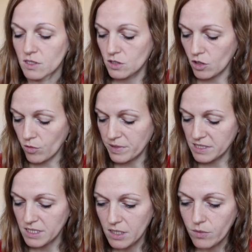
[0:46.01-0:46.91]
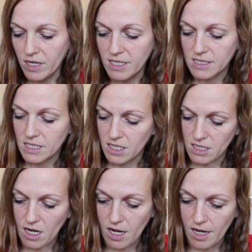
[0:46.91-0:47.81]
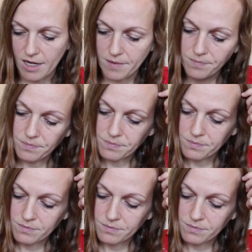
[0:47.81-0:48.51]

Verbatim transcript: the scope and sequence, and um,